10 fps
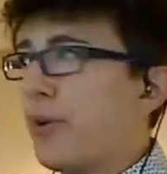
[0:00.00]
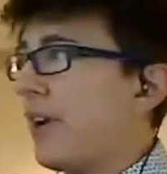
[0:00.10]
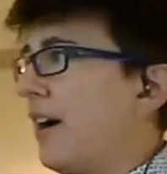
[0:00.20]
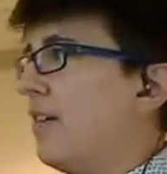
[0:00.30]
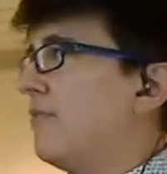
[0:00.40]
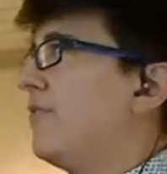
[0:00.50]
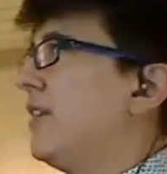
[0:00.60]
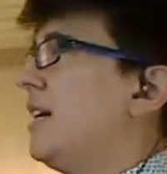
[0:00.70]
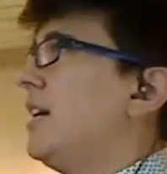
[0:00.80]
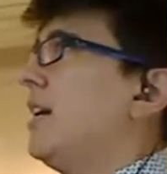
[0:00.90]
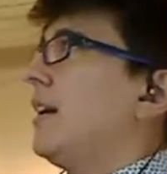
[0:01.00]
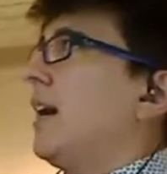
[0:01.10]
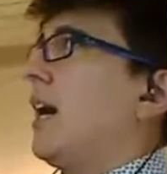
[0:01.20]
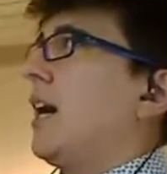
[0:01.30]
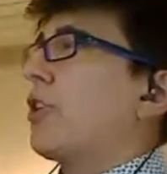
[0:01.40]
of
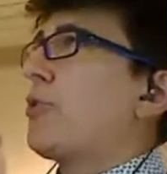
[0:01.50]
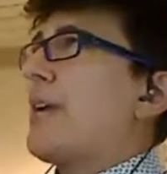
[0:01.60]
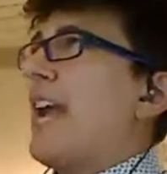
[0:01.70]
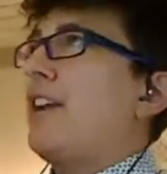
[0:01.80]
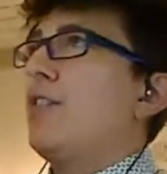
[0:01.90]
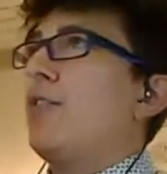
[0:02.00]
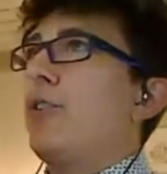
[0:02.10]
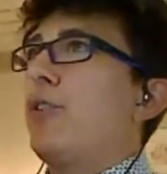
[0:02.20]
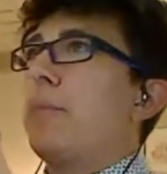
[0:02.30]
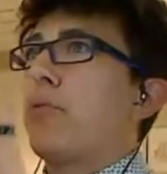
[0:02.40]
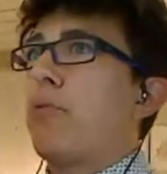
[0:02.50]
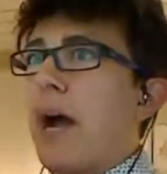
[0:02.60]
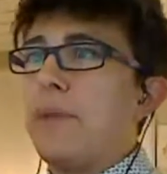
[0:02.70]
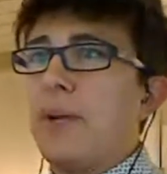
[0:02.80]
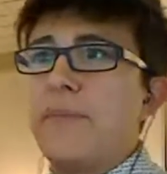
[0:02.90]
creative
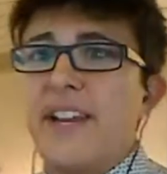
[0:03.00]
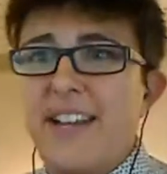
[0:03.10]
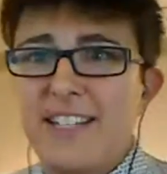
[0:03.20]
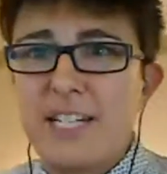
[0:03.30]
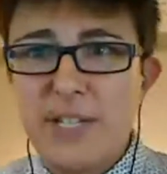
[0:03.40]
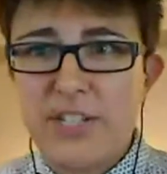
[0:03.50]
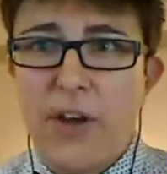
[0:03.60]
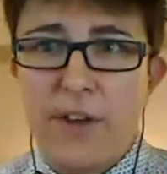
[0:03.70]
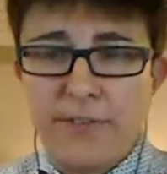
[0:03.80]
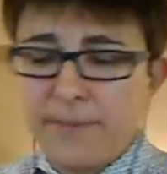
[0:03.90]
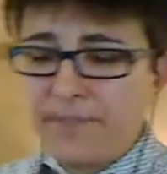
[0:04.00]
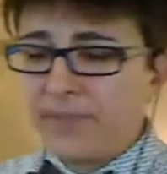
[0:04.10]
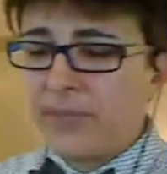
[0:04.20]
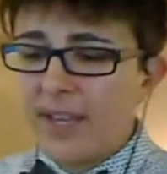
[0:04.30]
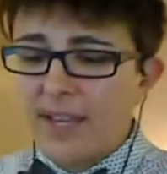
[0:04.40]
problem that needs to be solved.
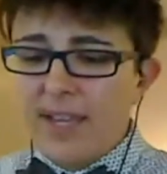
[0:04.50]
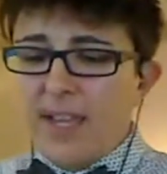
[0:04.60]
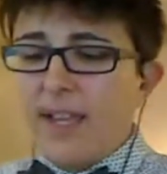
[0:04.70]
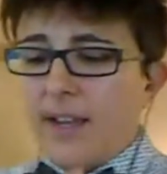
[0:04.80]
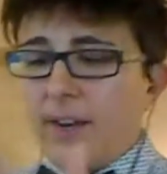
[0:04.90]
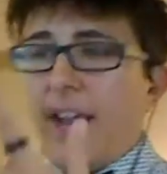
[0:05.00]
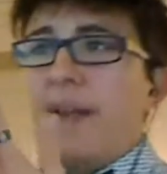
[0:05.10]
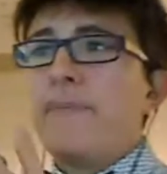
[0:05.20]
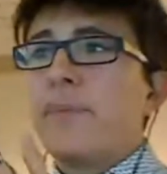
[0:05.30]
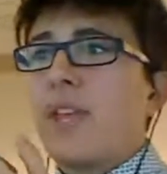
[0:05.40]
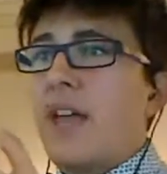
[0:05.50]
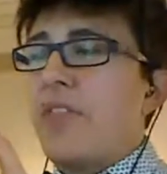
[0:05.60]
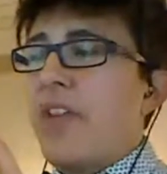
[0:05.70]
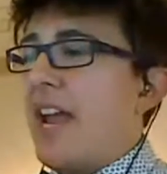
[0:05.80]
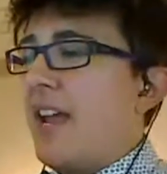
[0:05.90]
Okay?
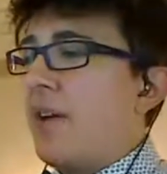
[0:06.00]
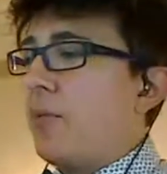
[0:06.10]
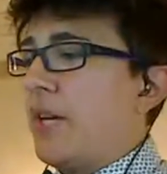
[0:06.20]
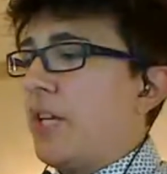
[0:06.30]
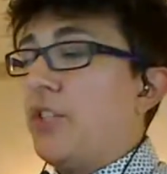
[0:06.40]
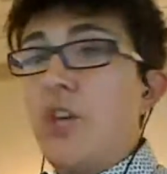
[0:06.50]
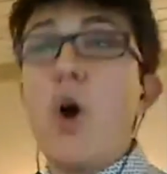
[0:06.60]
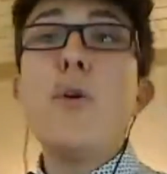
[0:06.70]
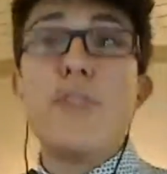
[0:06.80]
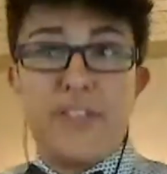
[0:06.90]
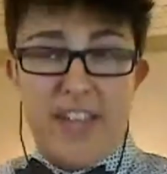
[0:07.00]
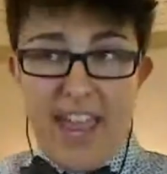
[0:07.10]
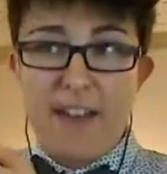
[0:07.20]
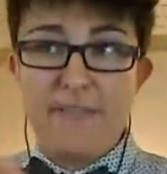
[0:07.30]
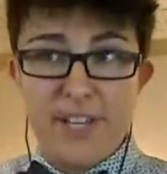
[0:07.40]
They will know that they
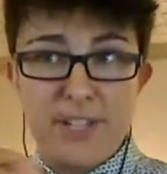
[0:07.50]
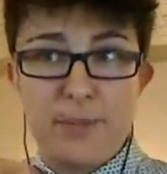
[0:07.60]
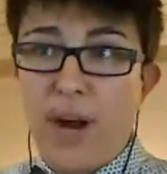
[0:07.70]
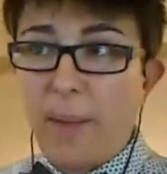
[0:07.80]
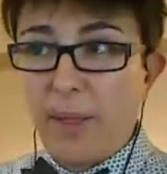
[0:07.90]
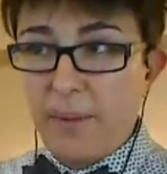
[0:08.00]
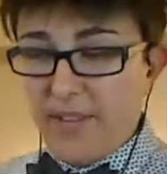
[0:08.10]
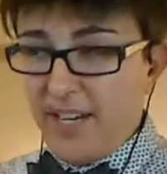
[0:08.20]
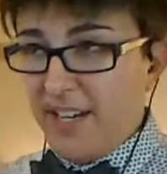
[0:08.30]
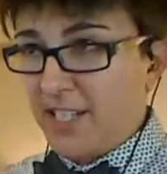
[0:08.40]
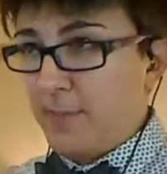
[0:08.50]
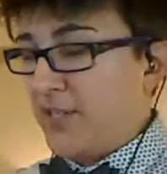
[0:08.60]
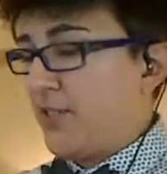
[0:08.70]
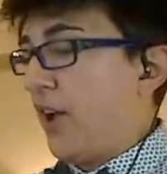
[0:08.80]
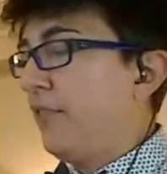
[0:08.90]
have this problem that needs to be
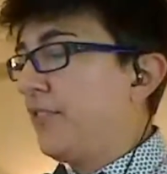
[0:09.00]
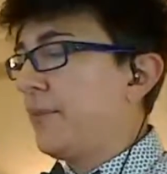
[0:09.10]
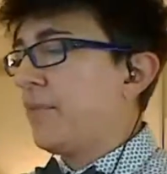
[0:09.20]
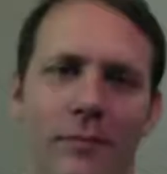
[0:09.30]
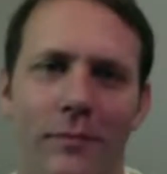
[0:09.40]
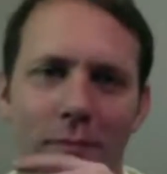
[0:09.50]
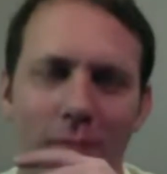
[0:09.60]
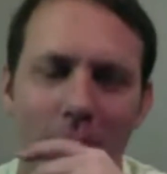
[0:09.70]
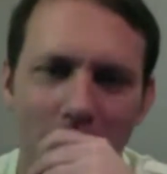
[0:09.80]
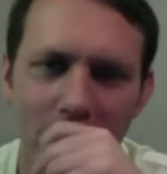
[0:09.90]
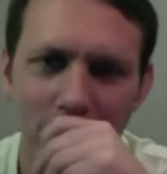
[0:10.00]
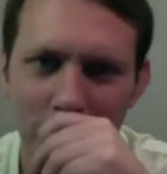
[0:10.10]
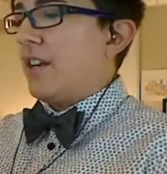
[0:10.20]
solved. They